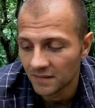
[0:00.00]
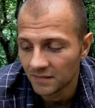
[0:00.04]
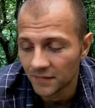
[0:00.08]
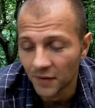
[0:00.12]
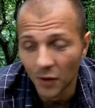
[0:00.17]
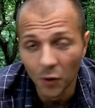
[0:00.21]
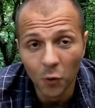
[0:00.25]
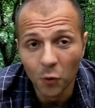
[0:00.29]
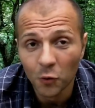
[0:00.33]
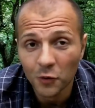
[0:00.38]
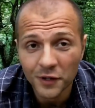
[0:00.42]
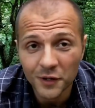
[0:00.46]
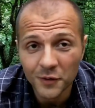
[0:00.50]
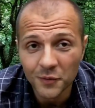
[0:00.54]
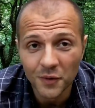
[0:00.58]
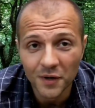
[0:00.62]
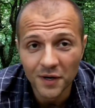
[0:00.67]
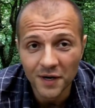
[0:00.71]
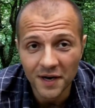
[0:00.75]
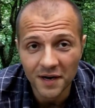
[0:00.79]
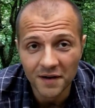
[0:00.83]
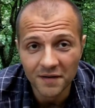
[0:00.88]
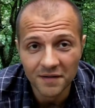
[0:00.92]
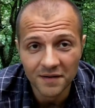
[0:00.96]
the only
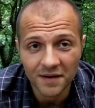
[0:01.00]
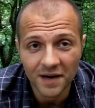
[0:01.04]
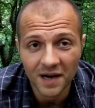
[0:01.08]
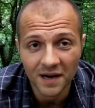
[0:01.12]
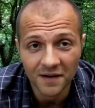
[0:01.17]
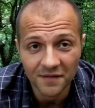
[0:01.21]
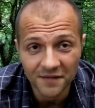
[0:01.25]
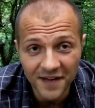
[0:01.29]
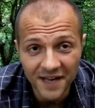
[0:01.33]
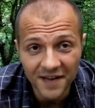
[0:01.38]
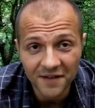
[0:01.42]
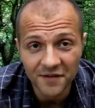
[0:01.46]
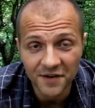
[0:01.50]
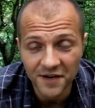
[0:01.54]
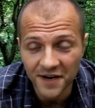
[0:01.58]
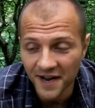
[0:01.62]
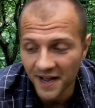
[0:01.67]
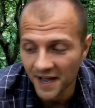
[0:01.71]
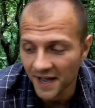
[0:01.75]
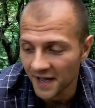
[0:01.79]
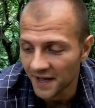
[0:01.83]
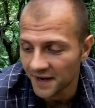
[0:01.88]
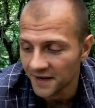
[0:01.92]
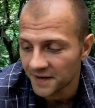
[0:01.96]
one I've ever
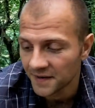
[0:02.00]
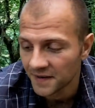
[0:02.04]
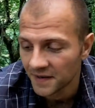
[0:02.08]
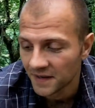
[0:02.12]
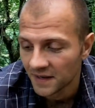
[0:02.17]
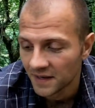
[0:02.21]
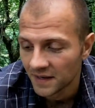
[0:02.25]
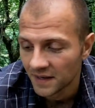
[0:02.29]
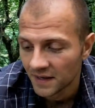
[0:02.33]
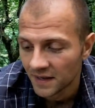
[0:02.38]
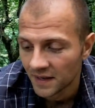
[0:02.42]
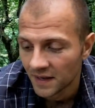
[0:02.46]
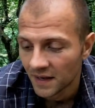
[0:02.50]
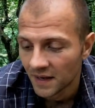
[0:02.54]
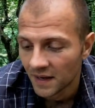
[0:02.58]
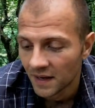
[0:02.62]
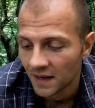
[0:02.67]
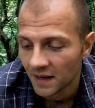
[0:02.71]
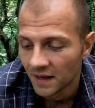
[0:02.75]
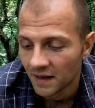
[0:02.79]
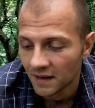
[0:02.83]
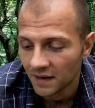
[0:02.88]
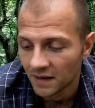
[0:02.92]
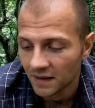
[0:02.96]
had,
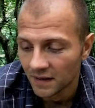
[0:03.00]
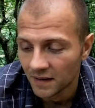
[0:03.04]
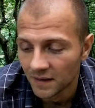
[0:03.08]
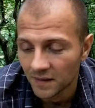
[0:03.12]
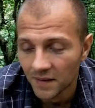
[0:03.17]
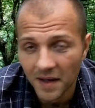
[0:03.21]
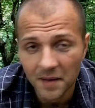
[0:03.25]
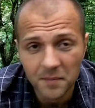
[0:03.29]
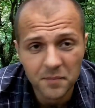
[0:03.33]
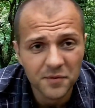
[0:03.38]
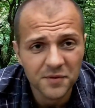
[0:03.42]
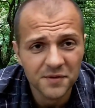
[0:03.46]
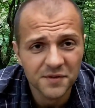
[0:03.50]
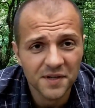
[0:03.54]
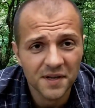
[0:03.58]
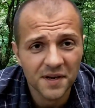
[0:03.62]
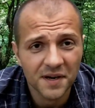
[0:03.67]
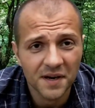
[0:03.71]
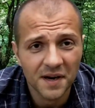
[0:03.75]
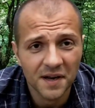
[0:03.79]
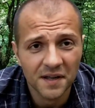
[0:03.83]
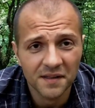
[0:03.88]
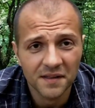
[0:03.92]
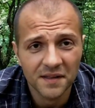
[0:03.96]
I
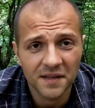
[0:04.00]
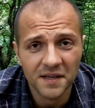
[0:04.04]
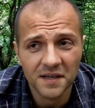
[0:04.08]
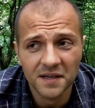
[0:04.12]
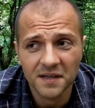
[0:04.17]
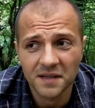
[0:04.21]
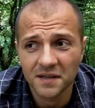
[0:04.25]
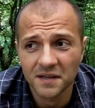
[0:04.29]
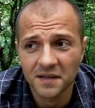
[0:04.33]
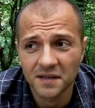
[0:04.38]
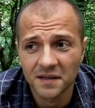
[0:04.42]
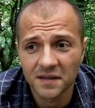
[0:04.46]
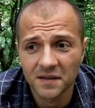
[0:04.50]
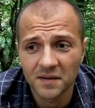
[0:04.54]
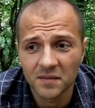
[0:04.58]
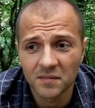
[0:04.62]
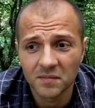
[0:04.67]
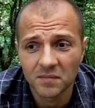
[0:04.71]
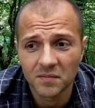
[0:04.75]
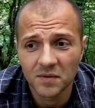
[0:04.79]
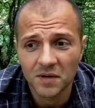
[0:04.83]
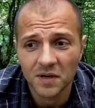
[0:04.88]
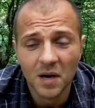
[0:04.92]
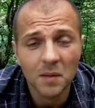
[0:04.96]
presented I think a
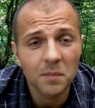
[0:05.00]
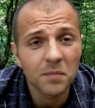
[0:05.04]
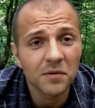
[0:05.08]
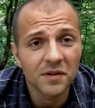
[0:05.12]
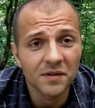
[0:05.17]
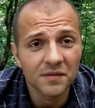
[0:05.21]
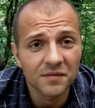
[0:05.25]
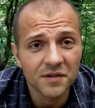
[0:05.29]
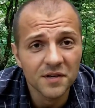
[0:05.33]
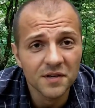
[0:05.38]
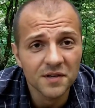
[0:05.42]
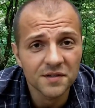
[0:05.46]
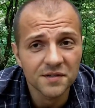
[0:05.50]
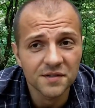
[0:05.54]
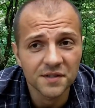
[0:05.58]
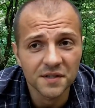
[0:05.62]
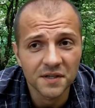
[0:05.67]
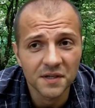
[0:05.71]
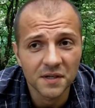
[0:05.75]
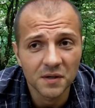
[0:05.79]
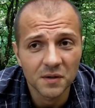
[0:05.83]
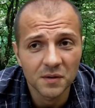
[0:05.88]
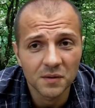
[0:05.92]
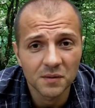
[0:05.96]
couple of years
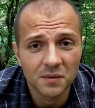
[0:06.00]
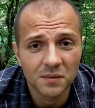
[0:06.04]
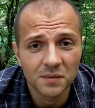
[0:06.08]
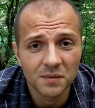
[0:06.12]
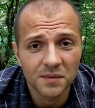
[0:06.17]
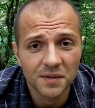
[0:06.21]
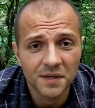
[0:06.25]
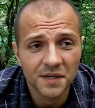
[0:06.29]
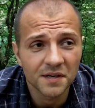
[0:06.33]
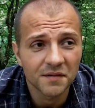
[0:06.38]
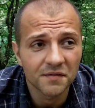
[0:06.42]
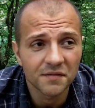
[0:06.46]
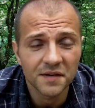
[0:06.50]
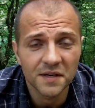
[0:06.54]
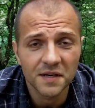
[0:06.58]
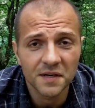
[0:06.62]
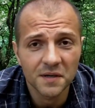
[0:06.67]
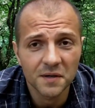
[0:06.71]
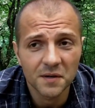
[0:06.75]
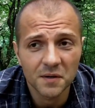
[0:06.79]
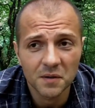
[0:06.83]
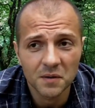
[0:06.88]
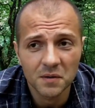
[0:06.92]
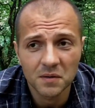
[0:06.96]
ago in a
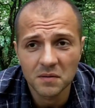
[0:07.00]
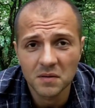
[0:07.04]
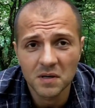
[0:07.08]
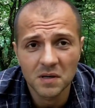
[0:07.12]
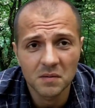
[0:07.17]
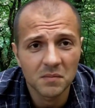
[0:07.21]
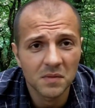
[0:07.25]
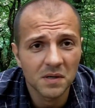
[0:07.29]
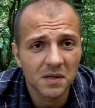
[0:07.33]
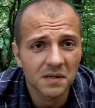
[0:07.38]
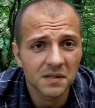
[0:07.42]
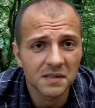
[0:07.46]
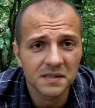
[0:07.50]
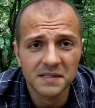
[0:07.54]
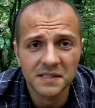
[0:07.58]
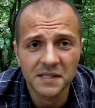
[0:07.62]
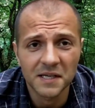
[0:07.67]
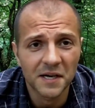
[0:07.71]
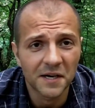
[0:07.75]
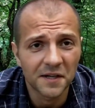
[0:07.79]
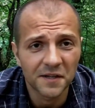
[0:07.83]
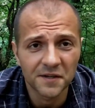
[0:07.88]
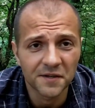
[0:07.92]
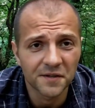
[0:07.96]
video amongst
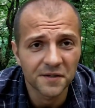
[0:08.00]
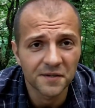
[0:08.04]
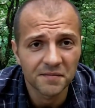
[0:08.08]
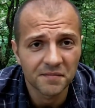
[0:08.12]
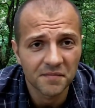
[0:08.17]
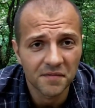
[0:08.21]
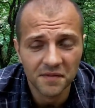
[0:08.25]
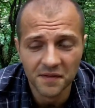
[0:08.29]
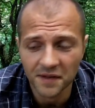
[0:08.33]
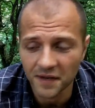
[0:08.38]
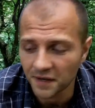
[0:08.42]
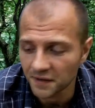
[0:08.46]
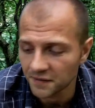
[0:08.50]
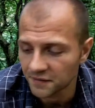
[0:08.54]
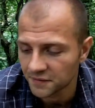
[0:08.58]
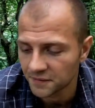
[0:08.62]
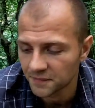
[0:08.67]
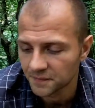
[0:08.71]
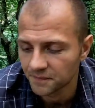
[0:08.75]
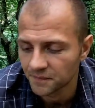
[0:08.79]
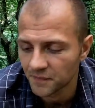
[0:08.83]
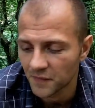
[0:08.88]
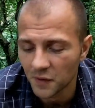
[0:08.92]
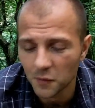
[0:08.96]
other things.
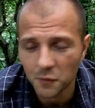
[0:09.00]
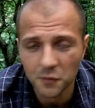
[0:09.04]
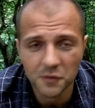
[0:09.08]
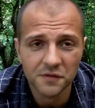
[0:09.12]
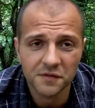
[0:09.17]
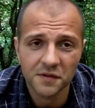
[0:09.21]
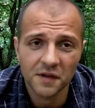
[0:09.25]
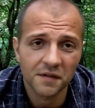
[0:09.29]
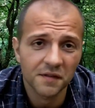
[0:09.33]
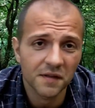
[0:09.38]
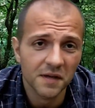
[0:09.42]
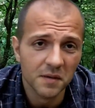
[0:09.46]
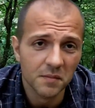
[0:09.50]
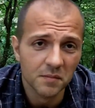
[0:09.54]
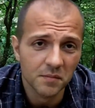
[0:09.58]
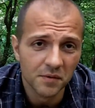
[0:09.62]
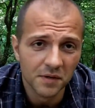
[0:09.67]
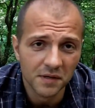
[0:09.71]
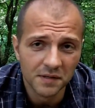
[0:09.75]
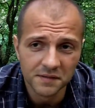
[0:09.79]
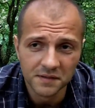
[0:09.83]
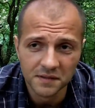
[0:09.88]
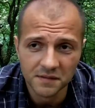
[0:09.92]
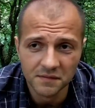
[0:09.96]
It was nothing
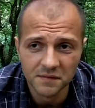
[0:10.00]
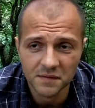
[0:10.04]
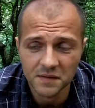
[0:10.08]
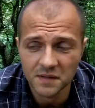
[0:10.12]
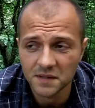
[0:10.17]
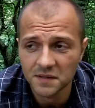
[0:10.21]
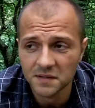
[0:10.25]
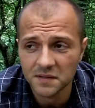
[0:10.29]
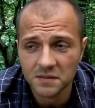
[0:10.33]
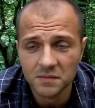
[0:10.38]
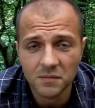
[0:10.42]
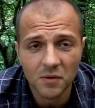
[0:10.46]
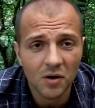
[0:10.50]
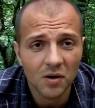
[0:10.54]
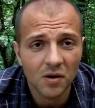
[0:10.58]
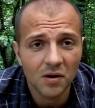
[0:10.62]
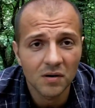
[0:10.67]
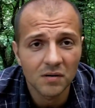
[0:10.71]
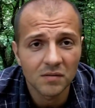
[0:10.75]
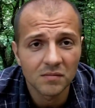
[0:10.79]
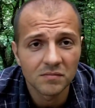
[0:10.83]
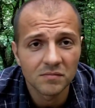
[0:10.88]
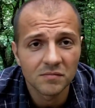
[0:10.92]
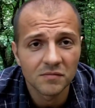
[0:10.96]
impressive. A
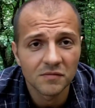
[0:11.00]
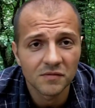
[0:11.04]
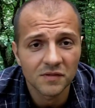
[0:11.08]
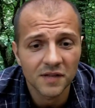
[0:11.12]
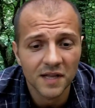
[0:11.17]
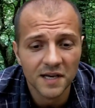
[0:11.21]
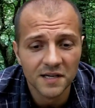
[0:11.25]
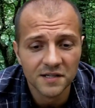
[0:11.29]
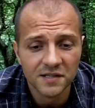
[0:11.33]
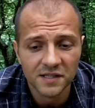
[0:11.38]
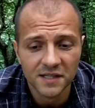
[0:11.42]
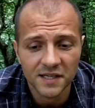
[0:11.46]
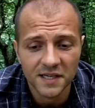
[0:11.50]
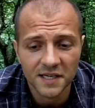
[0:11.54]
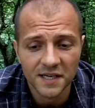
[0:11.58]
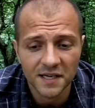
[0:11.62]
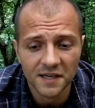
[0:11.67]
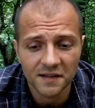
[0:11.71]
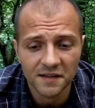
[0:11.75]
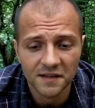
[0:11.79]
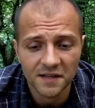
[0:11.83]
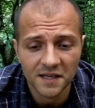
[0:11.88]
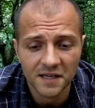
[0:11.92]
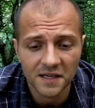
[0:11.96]
small flashlight,
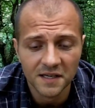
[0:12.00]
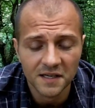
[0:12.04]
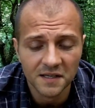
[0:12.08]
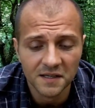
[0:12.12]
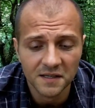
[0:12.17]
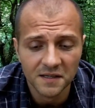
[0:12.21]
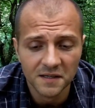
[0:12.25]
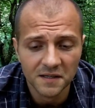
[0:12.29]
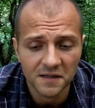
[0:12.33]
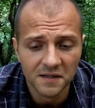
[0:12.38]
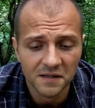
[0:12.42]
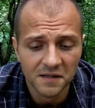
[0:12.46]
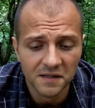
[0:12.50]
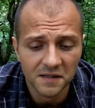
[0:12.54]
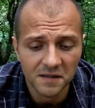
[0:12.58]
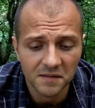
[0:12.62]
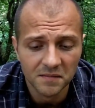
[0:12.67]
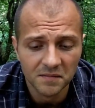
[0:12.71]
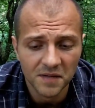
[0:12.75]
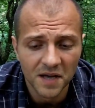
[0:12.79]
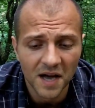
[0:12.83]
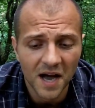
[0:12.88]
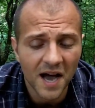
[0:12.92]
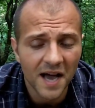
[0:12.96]
I think the
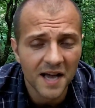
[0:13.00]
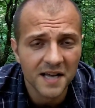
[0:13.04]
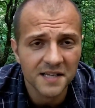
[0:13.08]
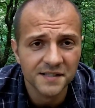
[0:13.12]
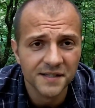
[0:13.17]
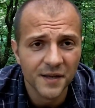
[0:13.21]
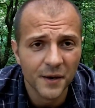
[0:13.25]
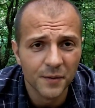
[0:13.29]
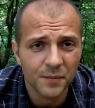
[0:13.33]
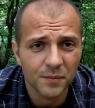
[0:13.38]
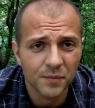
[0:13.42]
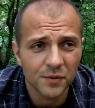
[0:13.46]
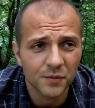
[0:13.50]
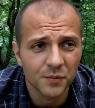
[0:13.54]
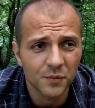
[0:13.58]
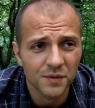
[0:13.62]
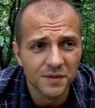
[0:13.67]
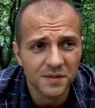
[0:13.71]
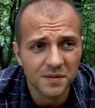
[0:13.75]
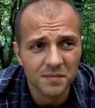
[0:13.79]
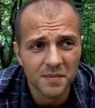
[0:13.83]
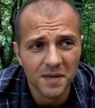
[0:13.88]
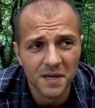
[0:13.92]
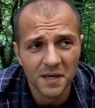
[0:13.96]
highest output
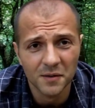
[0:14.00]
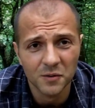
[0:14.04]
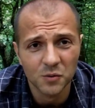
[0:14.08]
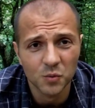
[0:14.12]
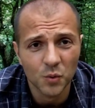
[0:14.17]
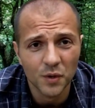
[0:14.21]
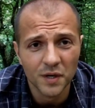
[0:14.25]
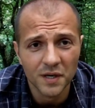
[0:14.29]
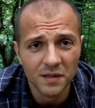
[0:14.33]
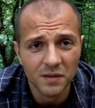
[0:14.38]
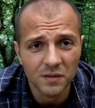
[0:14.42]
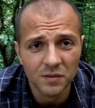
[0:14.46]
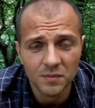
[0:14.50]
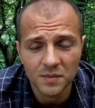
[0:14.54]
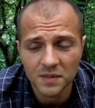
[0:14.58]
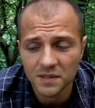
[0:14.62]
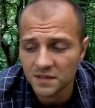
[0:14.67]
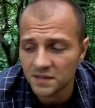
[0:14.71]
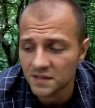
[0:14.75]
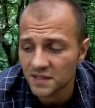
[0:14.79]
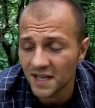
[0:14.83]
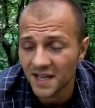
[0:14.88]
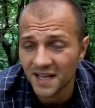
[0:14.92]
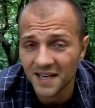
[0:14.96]
was about 20
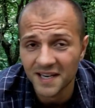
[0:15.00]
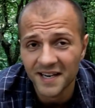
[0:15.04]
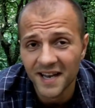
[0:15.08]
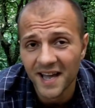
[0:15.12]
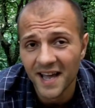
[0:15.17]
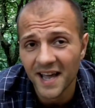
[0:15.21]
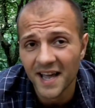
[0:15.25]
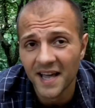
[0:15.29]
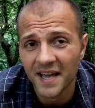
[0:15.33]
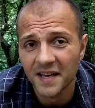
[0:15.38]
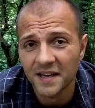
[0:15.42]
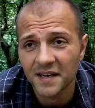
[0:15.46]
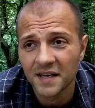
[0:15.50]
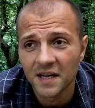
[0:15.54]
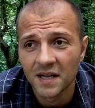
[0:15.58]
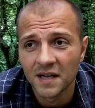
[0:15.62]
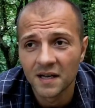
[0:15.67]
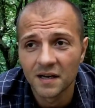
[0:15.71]
lumens, and it had